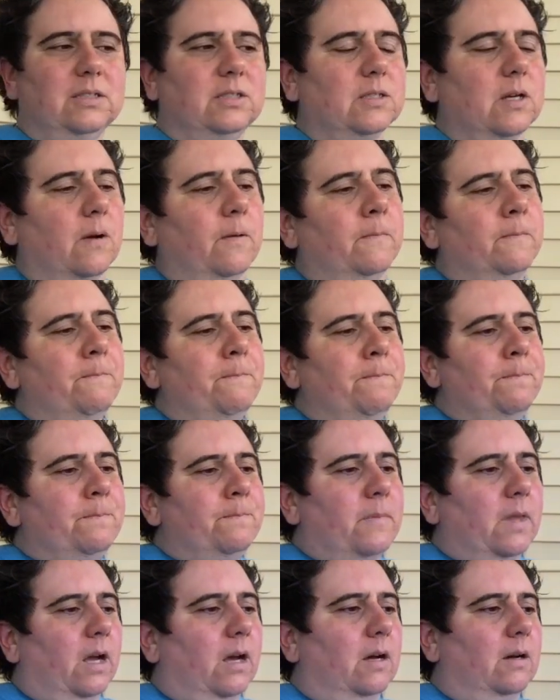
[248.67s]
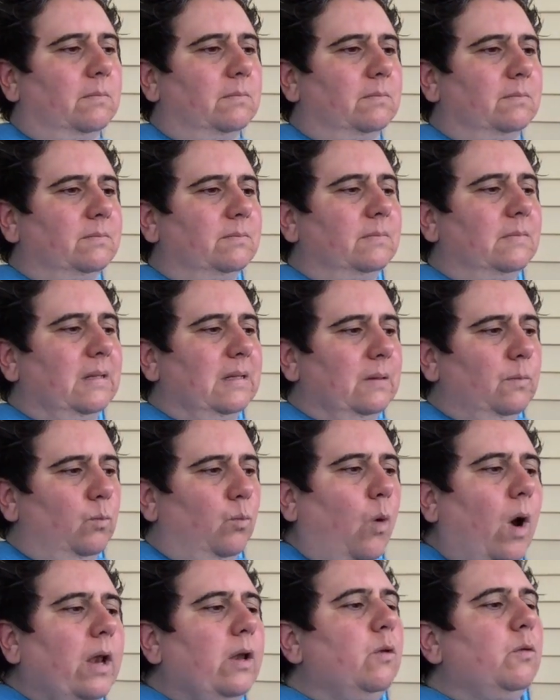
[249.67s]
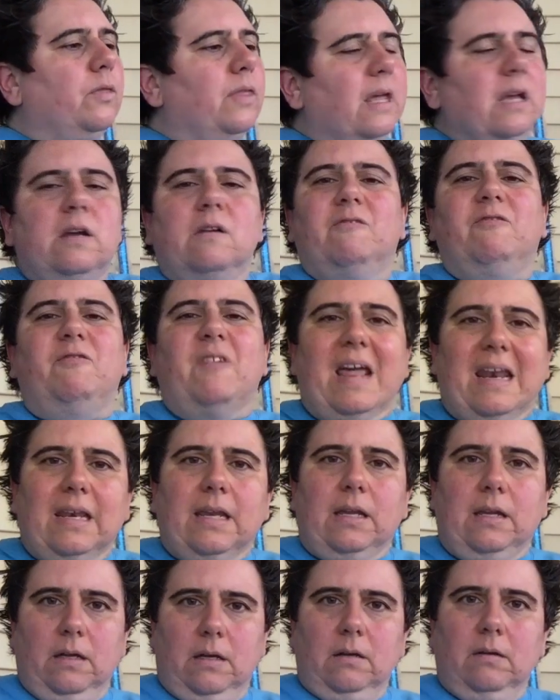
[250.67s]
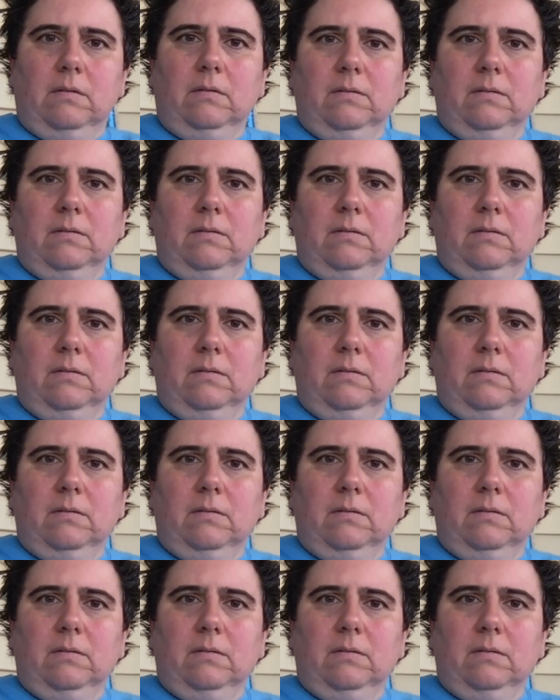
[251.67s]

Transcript: So, um, when you think of vending,